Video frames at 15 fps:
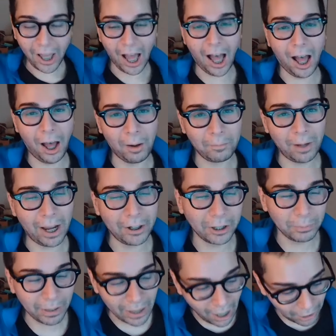I
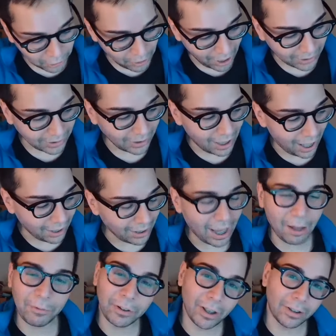use my contracts a lot. I
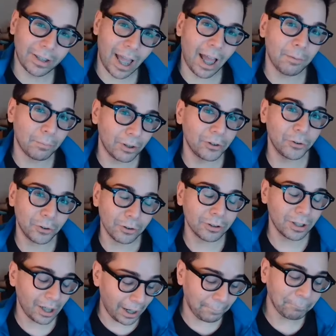haven't done that. I'm going to do those
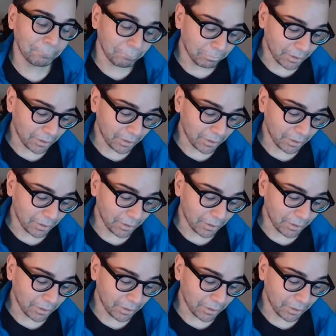today.